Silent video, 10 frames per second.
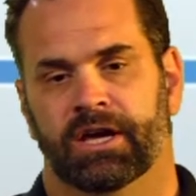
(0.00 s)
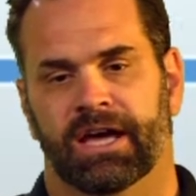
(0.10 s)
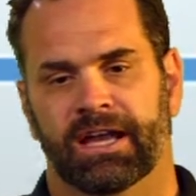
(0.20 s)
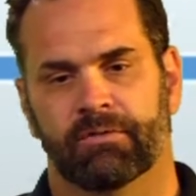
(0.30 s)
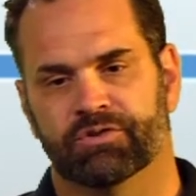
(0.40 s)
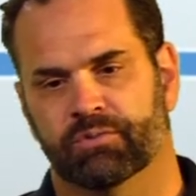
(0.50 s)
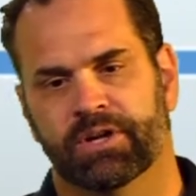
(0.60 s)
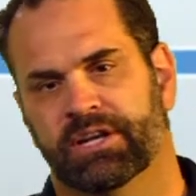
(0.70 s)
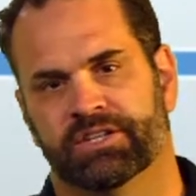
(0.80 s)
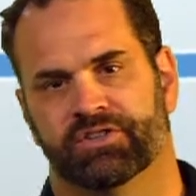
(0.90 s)
And I was
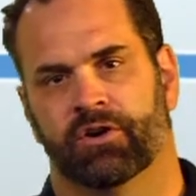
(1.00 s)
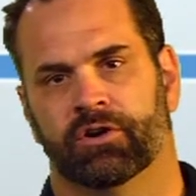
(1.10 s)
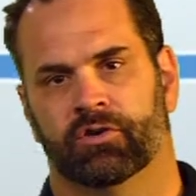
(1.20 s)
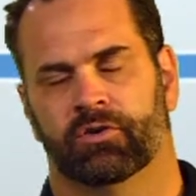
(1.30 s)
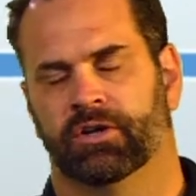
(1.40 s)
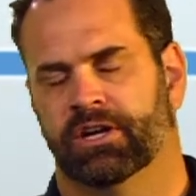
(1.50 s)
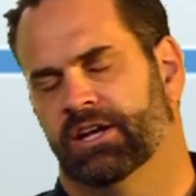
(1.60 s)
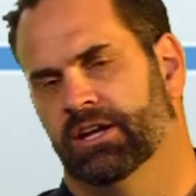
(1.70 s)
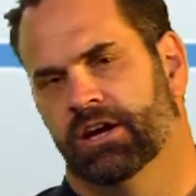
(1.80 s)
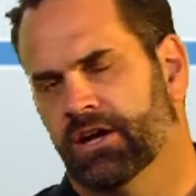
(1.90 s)
reading this article,
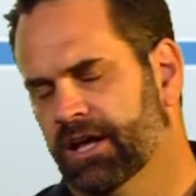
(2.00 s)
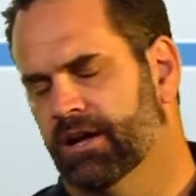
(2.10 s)
and I